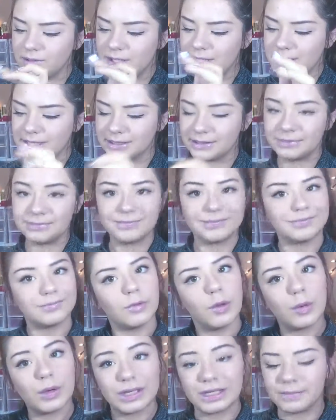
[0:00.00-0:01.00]

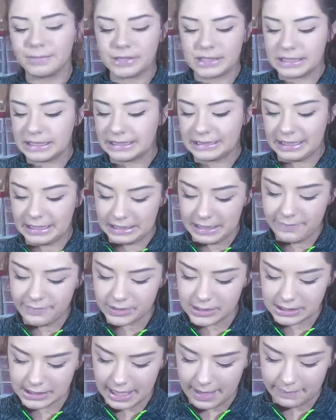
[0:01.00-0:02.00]
I'm gonna pretend like that
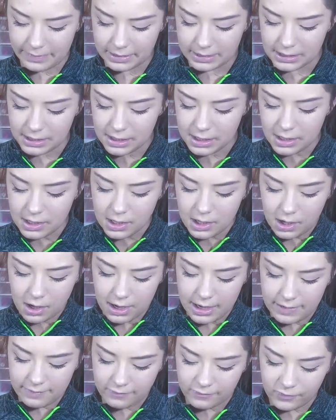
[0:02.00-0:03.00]
never just happened.
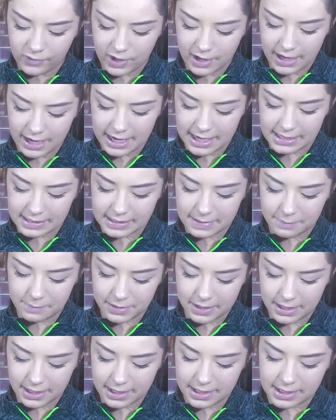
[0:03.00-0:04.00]
All right, for Hazy
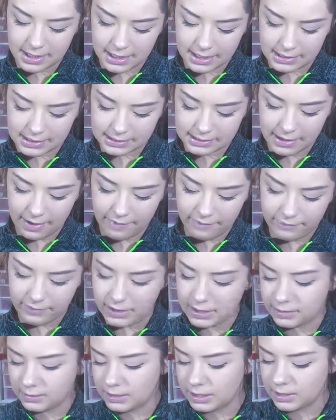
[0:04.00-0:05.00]
Pink, it's
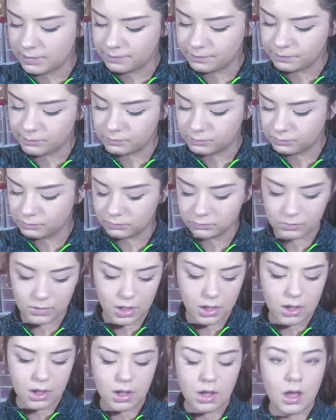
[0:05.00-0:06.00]
definitely
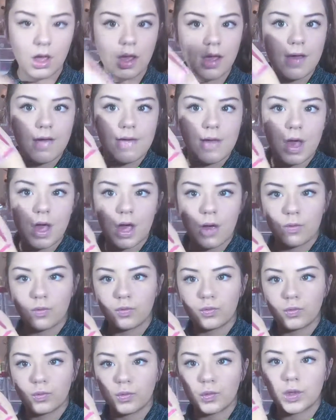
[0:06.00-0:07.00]
a
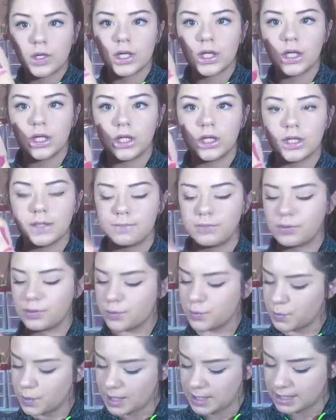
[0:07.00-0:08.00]
really
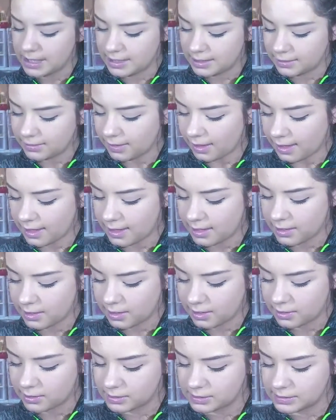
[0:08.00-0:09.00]
pretty, like,
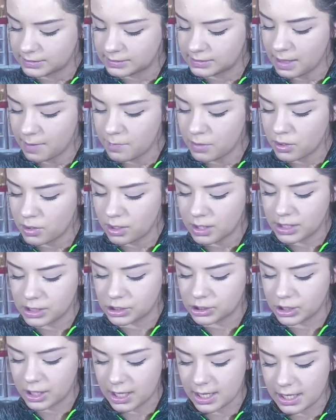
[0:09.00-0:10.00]
summery
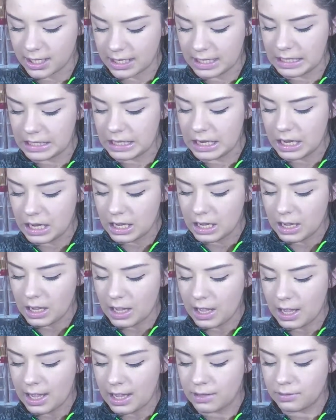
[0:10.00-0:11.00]
shade.
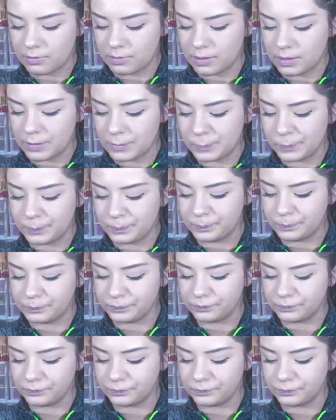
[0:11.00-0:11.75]
I don't know.